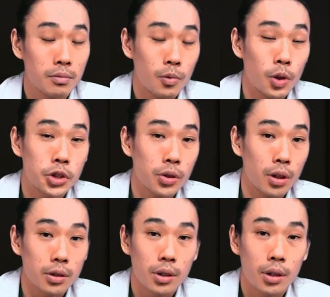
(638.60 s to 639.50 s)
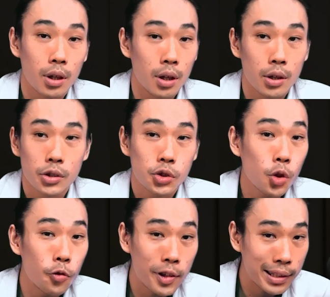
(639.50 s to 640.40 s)
what you call
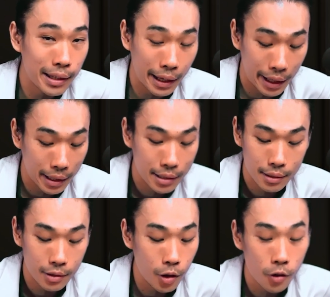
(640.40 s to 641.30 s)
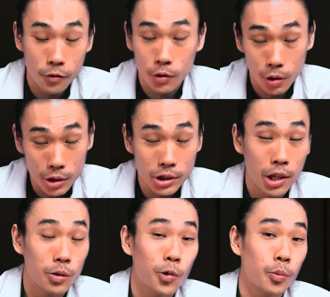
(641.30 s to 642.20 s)
sous vide egg, of course
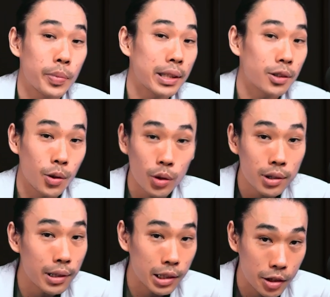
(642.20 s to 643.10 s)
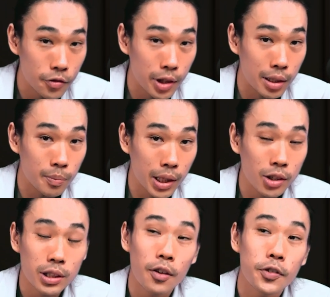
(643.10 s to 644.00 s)
it will be totally different,
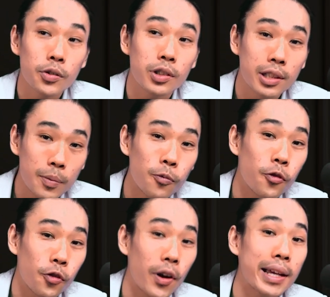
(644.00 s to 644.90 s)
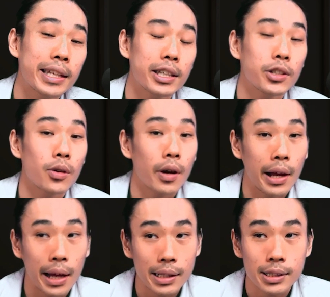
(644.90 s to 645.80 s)
because if you deep frying your
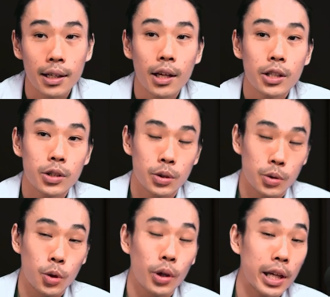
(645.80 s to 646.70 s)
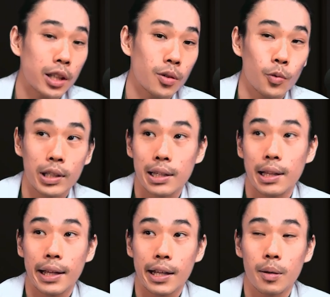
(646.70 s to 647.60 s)
eggs, you cook it with
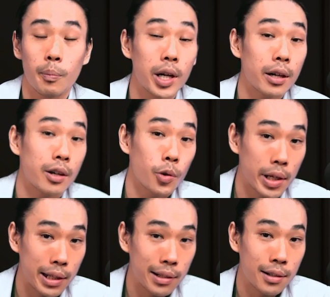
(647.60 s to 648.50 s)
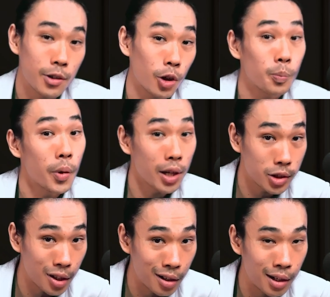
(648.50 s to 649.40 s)
like a margarine, not
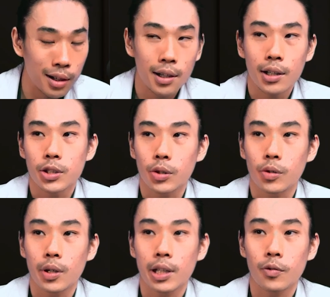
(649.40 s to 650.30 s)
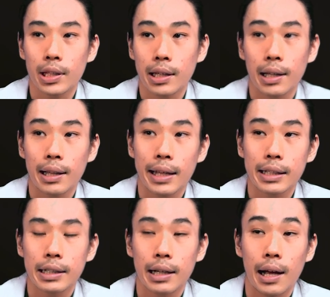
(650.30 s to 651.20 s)
butter, you cook it with
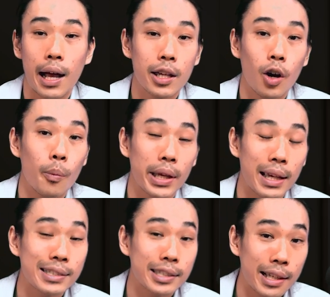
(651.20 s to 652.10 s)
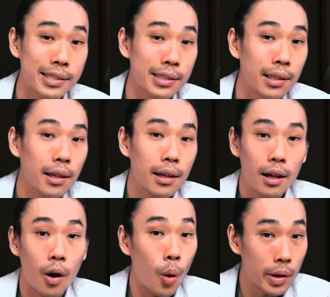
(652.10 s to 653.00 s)
like a high omega-6
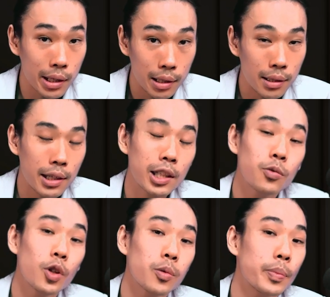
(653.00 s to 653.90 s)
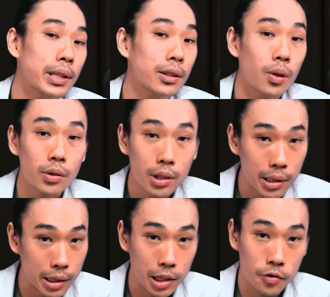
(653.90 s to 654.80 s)
oil, it will be
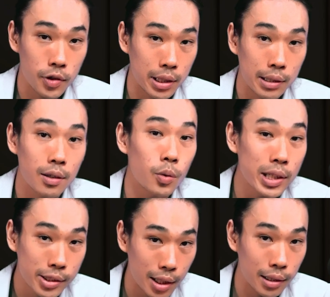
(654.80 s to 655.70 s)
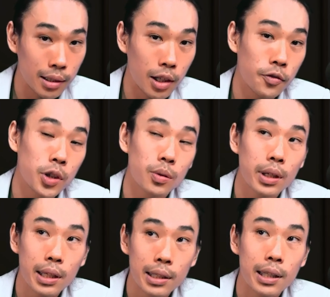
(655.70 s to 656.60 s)
totally different result if you
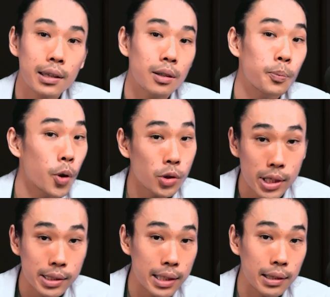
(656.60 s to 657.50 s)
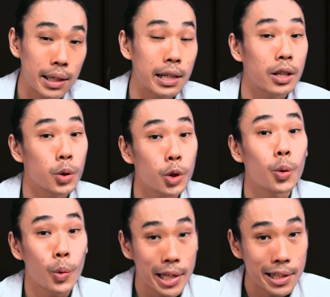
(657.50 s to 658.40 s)
eat it, process it in a
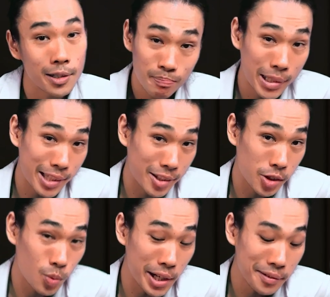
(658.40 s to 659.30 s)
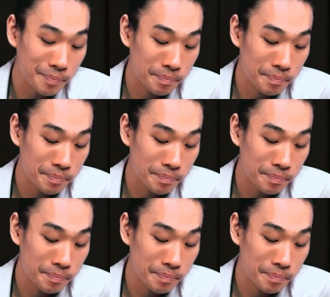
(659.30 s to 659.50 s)
good way. Makes sense, right?